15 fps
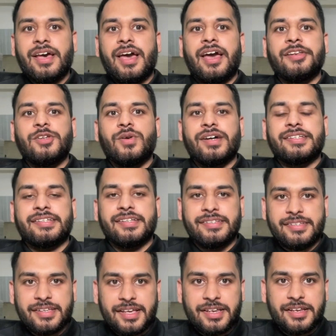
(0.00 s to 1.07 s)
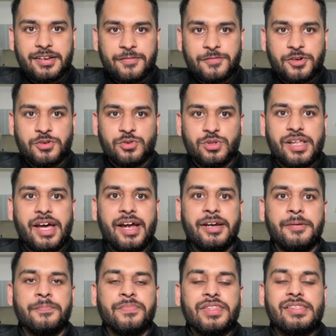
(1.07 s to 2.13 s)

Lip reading: and you are sincere enough to do that,